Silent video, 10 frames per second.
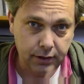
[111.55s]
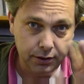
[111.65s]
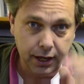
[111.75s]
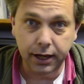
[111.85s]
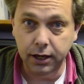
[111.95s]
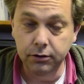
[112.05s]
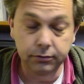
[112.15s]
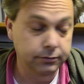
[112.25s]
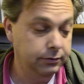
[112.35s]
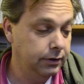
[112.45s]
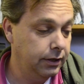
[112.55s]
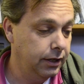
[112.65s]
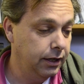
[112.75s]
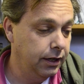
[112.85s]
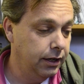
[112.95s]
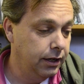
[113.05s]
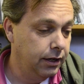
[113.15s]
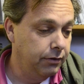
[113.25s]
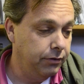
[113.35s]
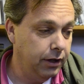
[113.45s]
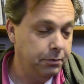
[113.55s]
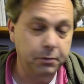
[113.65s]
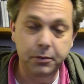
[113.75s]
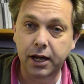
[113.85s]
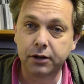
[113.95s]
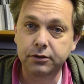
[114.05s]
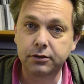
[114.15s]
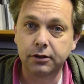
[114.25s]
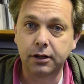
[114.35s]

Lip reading: Thank you for helping me out.